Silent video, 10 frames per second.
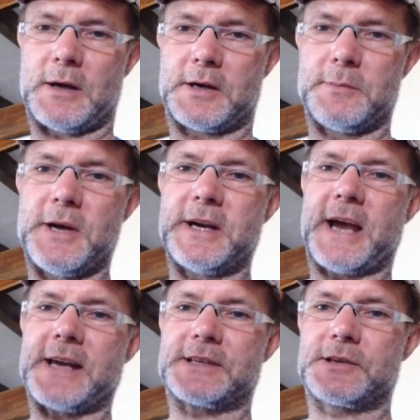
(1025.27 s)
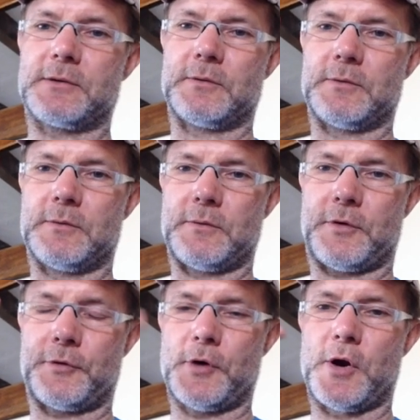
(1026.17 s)
communicates
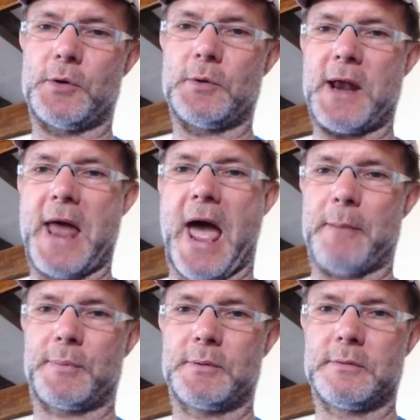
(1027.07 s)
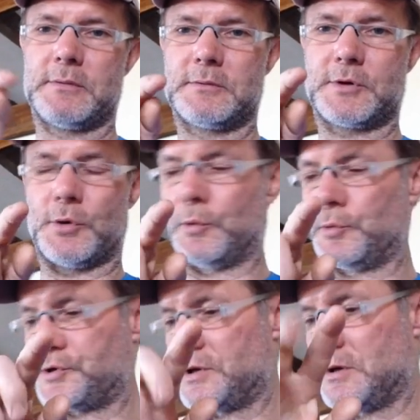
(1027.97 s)
through an app
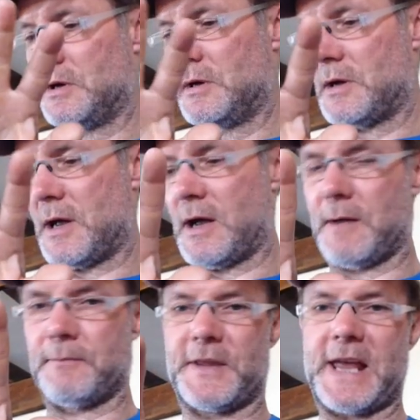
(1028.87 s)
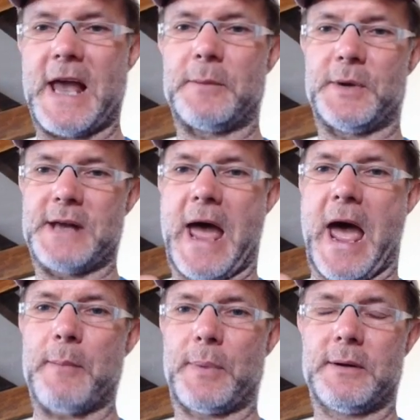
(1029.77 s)
called the Element
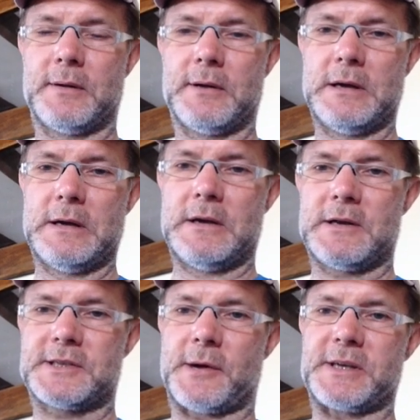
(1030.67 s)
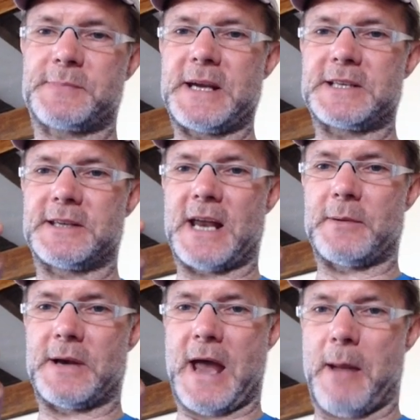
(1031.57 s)
app. So it speaks to the
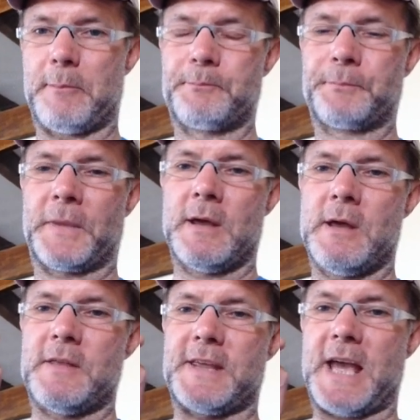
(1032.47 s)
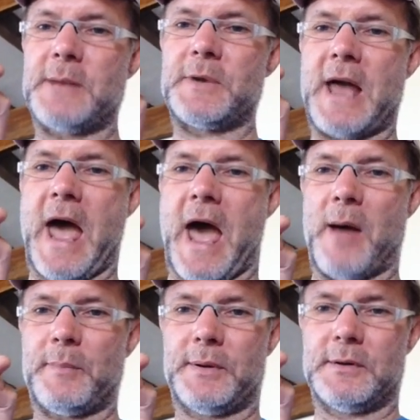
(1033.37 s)
Element app. The Element
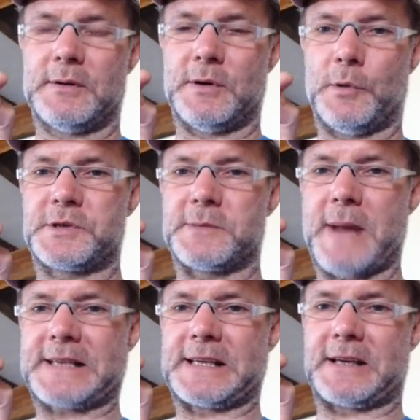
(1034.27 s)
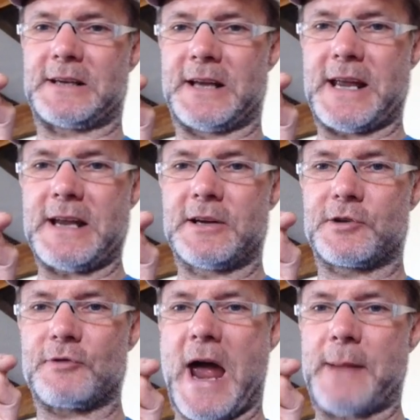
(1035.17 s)
app automatically
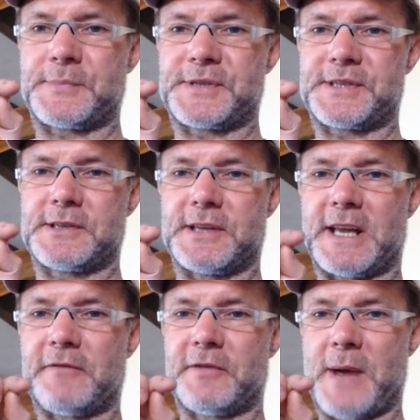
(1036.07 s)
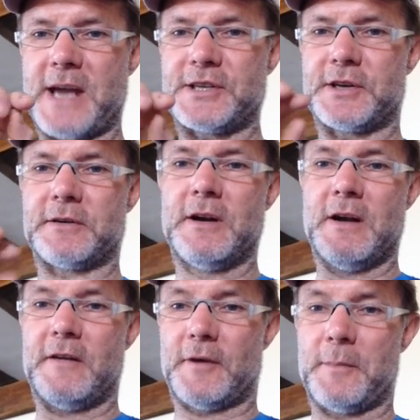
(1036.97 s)
grabs the information
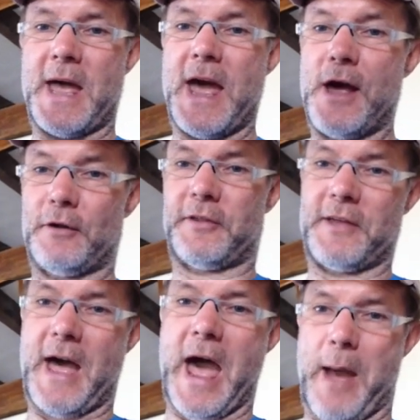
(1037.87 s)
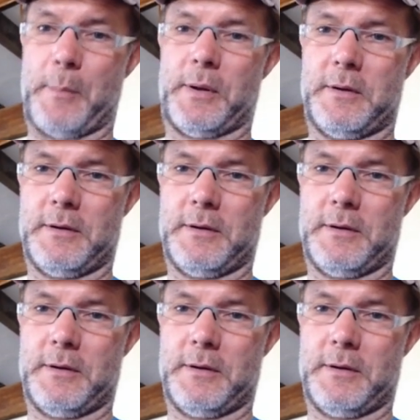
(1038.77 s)
from the Health app